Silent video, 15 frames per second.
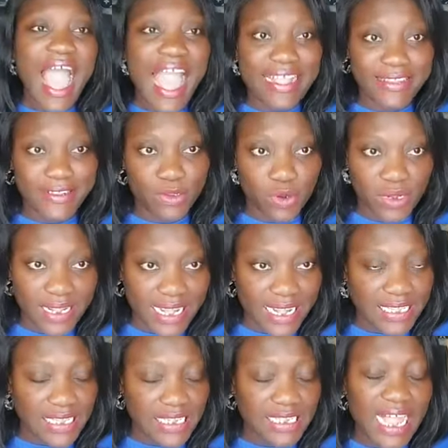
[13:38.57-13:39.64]
I did not
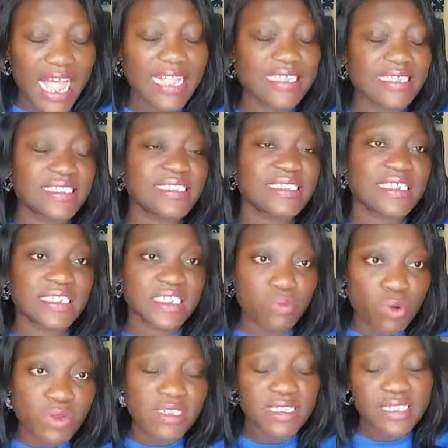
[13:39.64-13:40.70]
get it. And it's
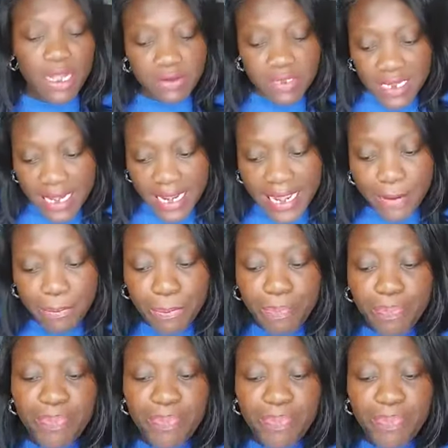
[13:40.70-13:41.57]
6 months down the line.